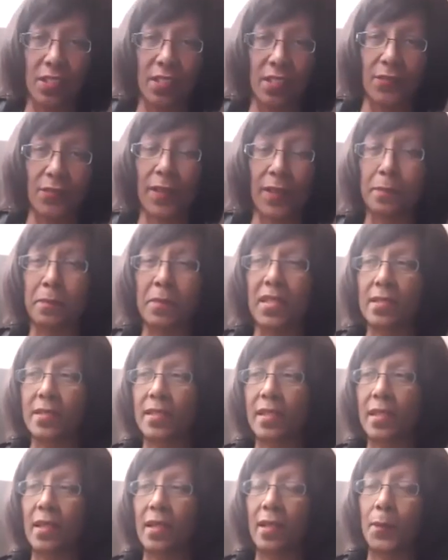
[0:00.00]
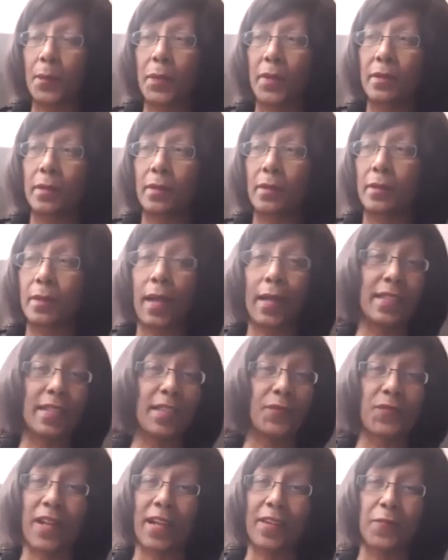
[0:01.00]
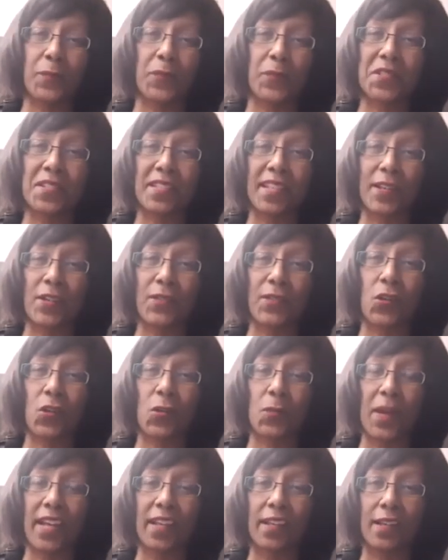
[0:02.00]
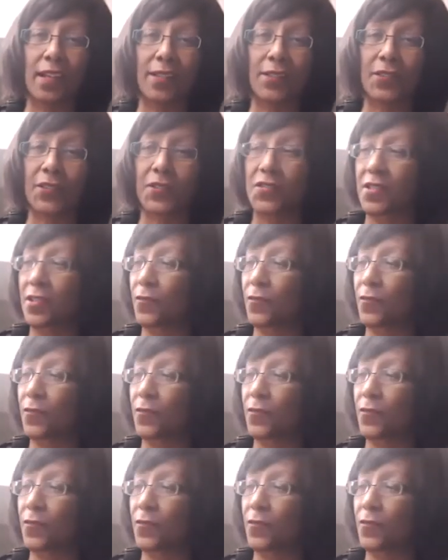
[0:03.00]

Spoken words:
if I'm mixing up 95% of all my colors